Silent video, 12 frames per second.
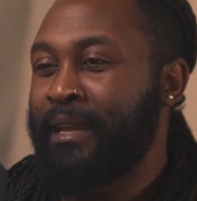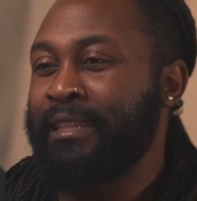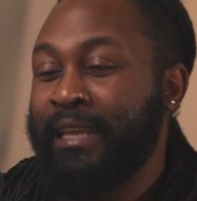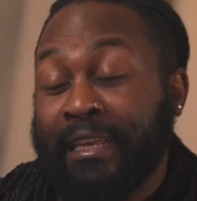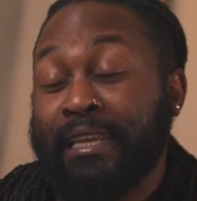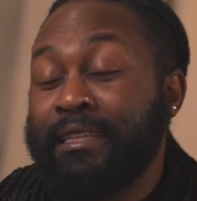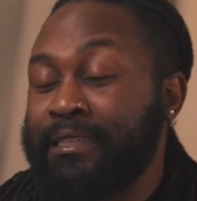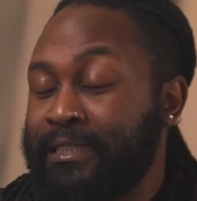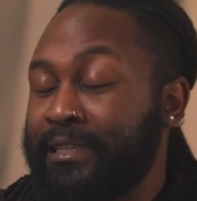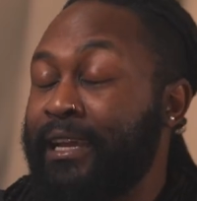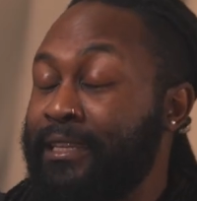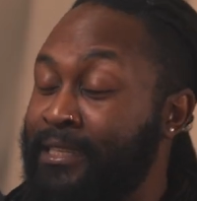And again, this
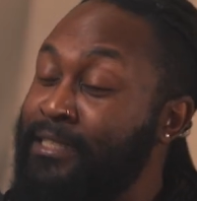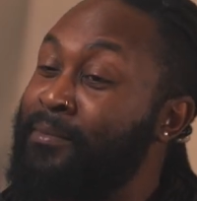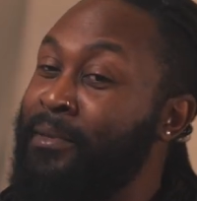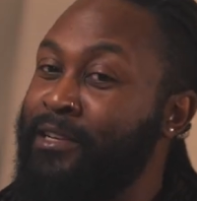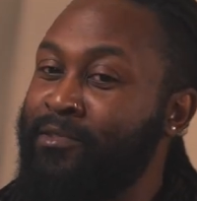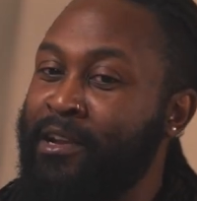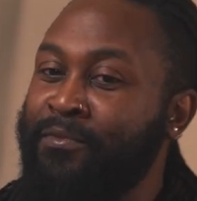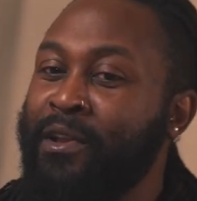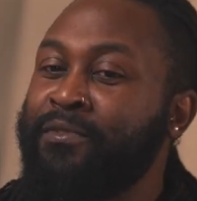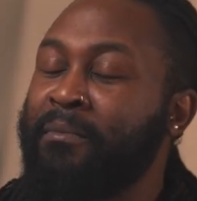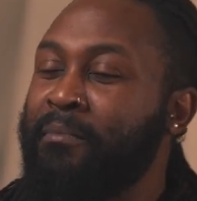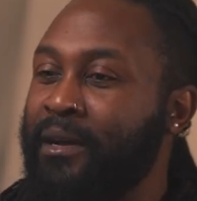is like accessibility, right? If you
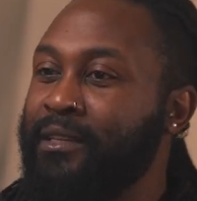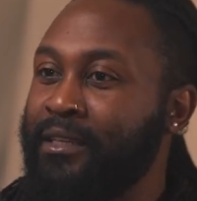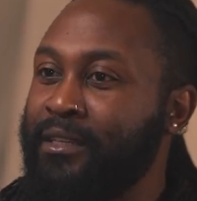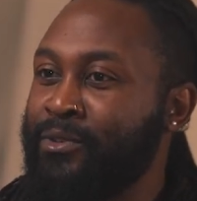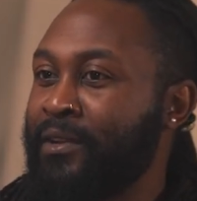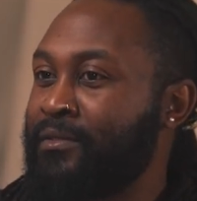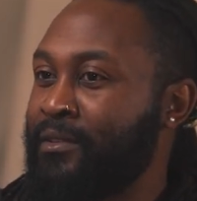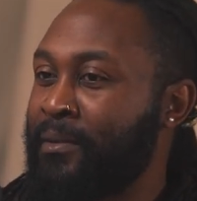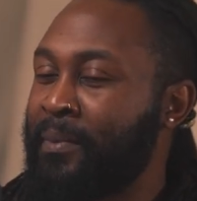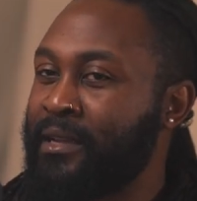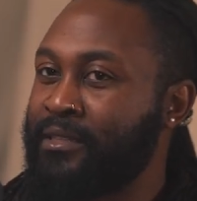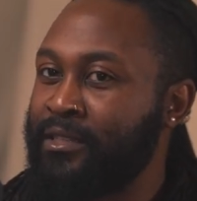have the money and you have the
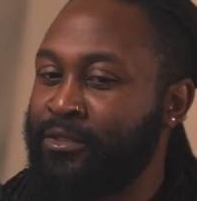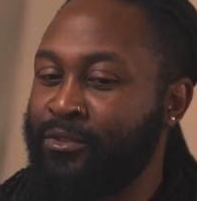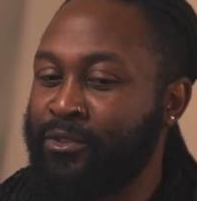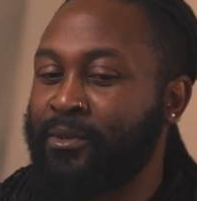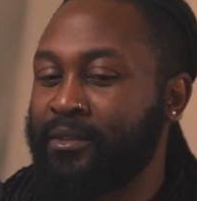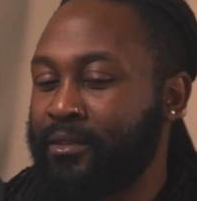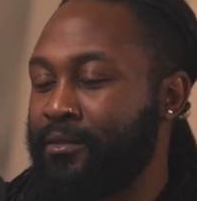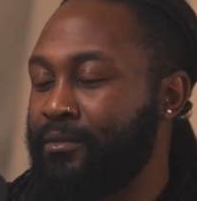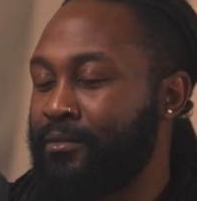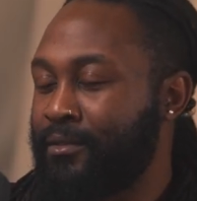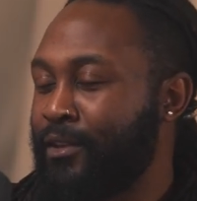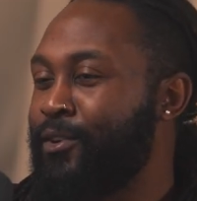capacity to do it,
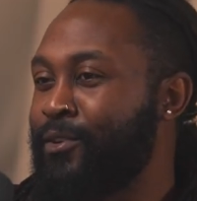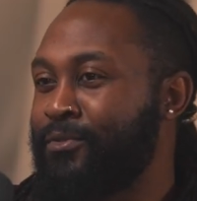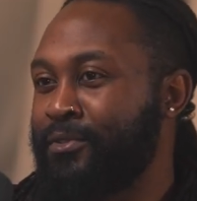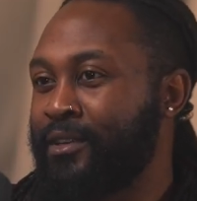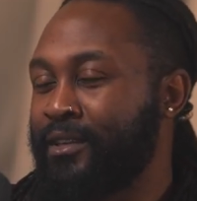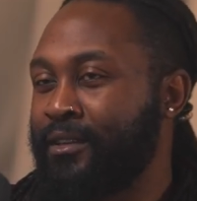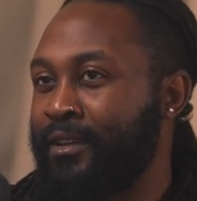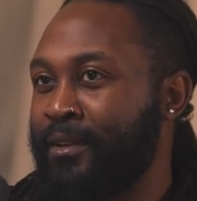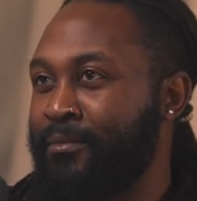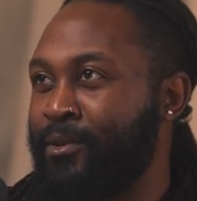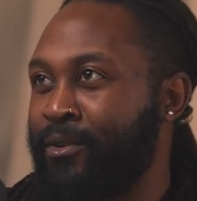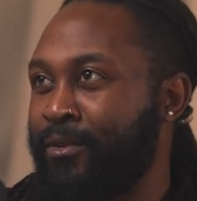then go for it.
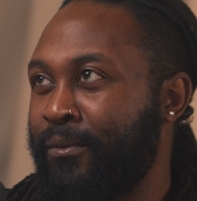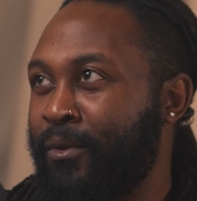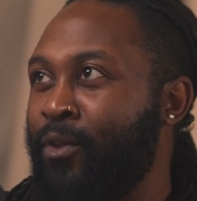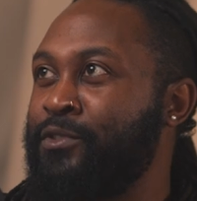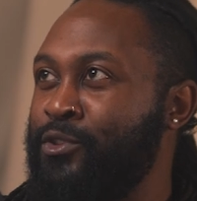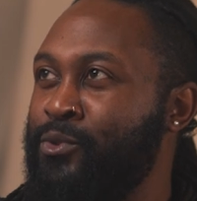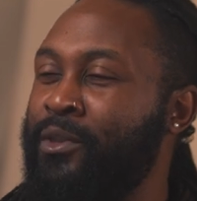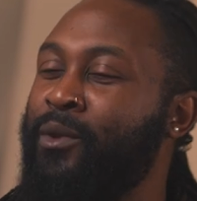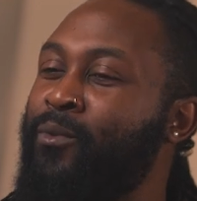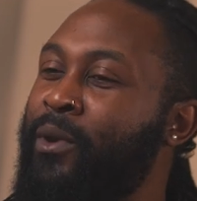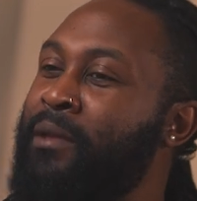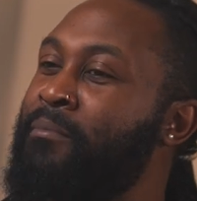Obviously, you
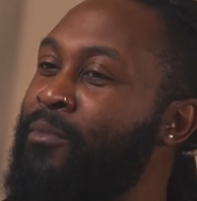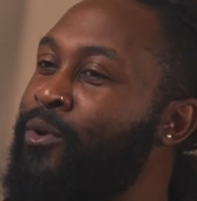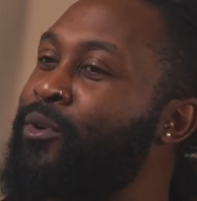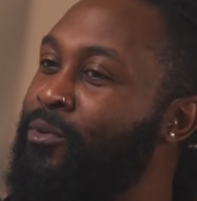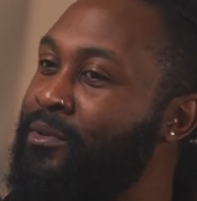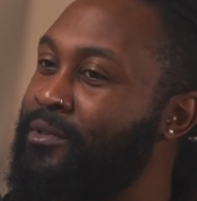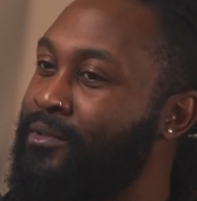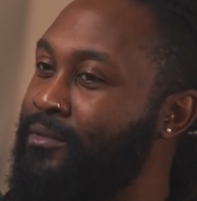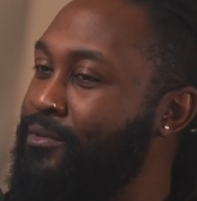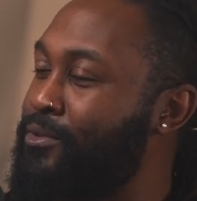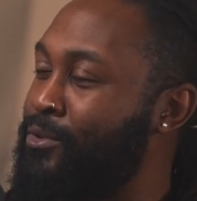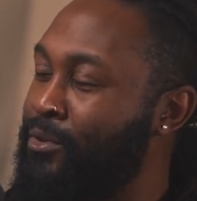get way more with the
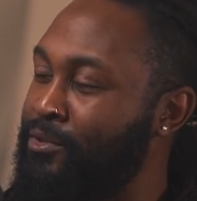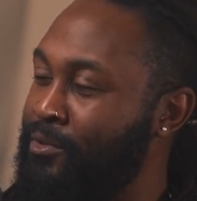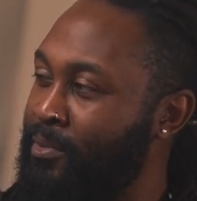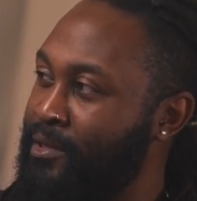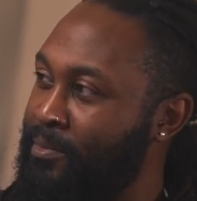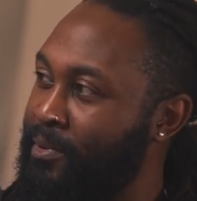200 plus